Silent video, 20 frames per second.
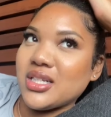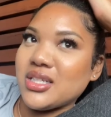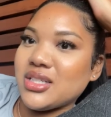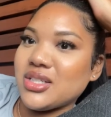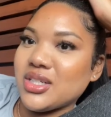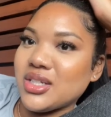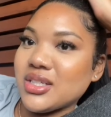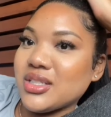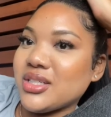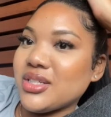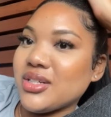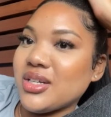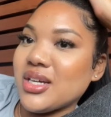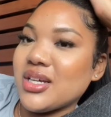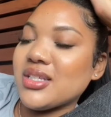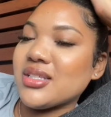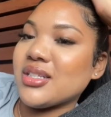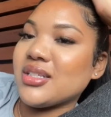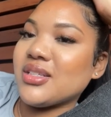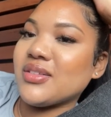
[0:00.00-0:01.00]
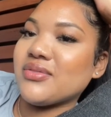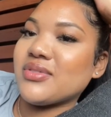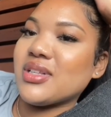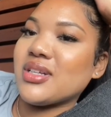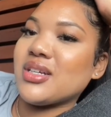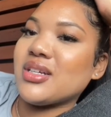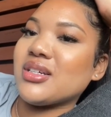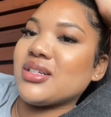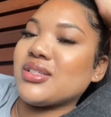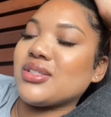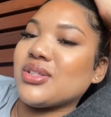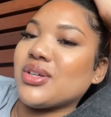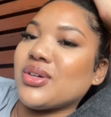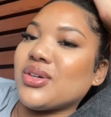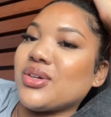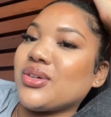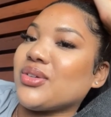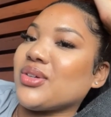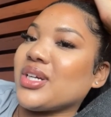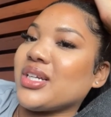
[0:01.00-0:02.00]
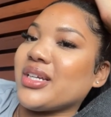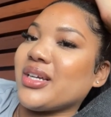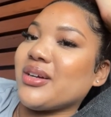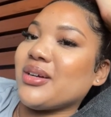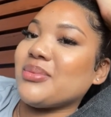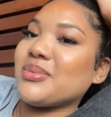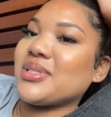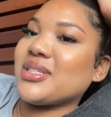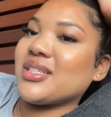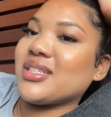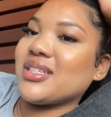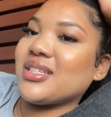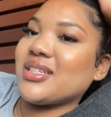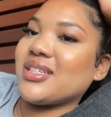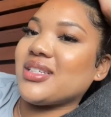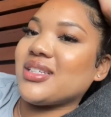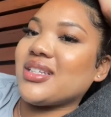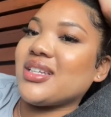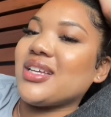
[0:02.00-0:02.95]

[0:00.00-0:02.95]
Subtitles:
To talk to you guys on the vlog, so right now I'm chilling.